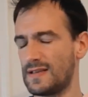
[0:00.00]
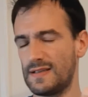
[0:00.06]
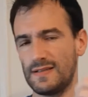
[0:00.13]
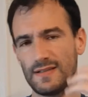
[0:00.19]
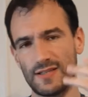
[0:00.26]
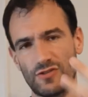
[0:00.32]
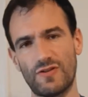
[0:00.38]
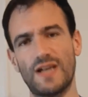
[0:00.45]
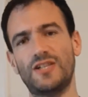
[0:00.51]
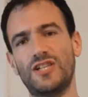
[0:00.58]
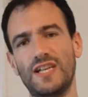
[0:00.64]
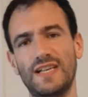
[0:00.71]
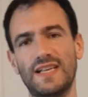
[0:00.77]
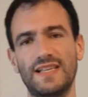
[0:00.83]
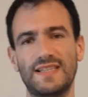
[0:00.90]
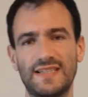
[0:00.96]

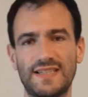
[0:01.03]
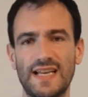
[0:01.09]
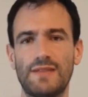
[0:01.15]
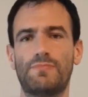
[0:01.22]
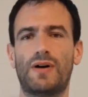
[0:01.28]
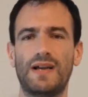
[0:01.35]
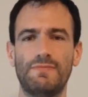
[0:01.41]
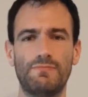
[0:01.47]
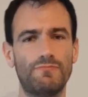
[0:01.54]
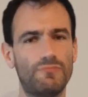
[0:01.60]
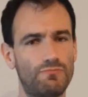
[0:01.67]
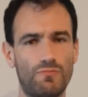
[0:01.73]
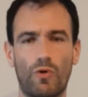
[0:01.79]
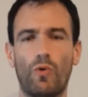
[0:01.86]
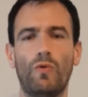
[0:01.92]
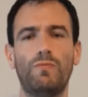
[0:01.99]
stretching is seen by
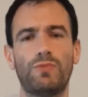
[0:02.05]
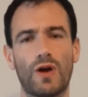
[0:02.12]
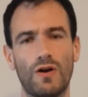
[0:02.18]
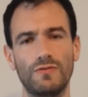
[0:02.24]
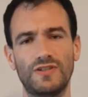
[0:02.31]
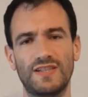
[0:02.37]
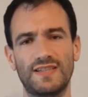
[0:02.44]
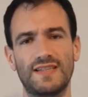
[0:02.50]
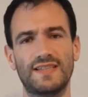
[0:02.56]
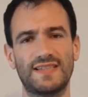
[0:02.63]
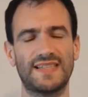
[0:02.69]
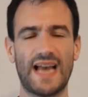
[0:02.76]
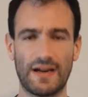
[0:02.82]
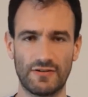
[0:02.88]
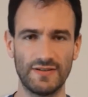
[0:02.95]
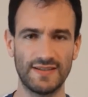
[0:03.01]
more coaches as
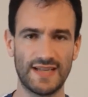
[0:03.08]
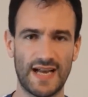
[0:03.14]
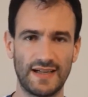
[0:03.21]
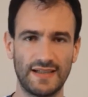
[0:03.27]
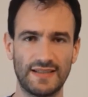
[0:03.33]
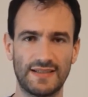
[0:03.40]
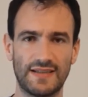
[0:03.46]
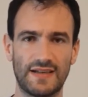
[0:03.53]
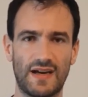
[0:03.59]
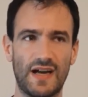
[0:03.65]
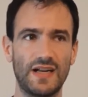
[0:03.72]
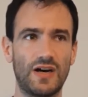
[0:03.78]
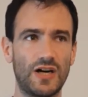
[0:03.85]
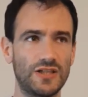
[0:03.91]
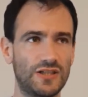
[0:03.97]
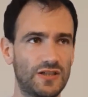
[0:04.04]
sacrosanct. And
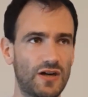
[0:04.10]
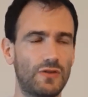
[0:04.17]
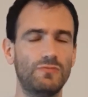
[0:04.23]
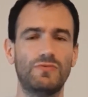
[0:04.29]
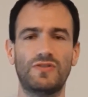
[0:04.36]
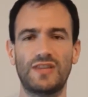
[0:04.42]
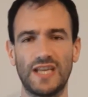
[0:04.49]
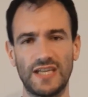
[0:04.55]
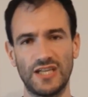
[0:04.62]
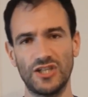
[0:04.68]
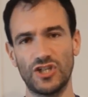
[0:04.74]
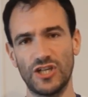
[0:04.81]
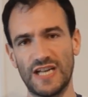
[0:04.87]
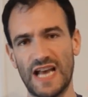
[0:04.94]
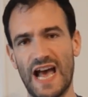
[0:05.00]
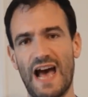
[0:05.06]
I don't think it
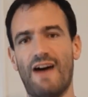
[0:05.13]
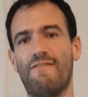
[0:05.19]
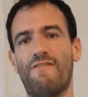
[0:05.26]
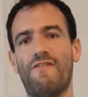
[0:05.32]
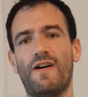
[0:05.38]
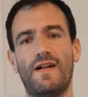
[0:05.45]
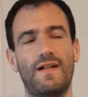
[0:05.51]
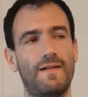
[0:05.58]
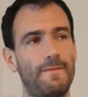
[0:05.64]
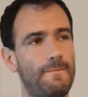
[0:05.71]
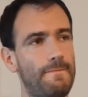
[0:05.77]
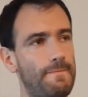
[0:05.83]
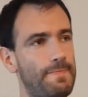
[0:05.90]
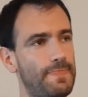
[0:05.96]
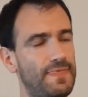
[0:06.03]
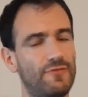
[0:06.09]
should have
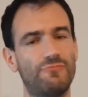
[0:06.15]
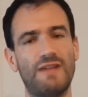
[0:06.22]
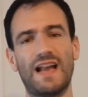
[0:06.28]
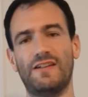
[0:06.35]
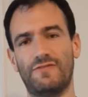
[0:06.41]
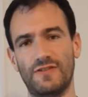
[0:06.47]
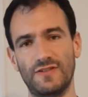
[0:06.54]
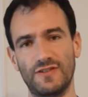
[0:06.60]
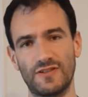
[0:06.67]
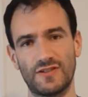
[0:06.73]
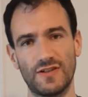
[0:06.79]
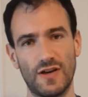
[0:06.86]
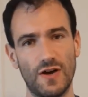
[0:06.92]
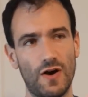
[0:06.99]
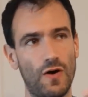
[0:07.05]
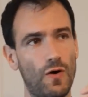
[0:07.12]
the relevance
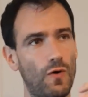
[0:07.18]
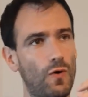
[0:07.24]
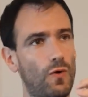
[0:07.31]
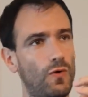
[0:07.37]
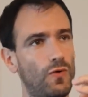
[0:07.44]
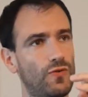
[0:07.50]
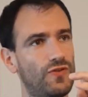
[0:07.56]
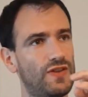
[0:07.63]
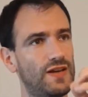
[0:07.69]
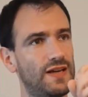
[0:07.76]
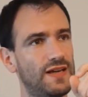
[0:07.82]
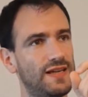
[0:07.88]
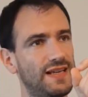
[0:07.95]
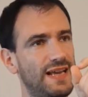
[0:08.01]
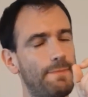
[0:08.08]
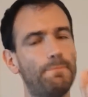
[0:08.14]
or
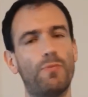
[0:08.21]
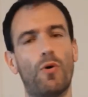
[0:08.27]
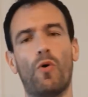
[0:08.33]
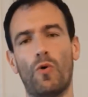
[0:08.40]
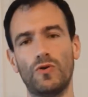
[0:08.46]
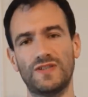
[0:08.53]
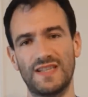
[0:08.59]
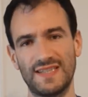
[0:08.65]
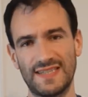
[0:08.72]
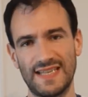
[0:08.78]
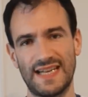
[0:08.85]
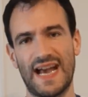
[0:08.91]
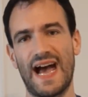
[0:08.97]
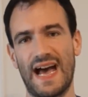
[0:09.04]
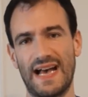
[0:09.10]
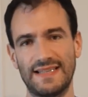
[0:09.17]
the importance it
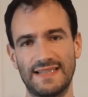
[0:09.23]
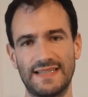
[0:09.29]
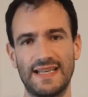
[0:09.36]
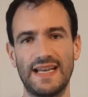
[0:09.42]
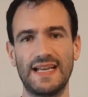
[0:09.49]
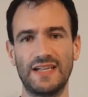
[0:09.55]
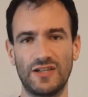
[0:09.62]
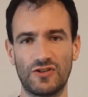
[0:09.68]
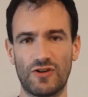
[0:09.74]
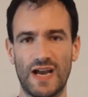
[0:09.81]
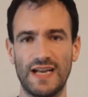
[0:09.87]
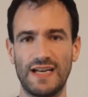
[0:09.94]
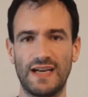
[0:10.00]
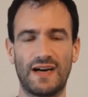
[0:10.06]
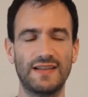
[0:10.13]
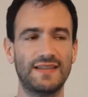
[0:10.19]
has in
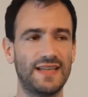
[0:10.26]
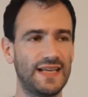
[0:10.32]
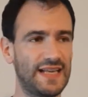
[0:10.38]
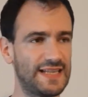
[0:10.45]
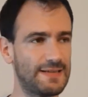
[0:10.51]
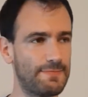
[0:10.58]
training. I think it's a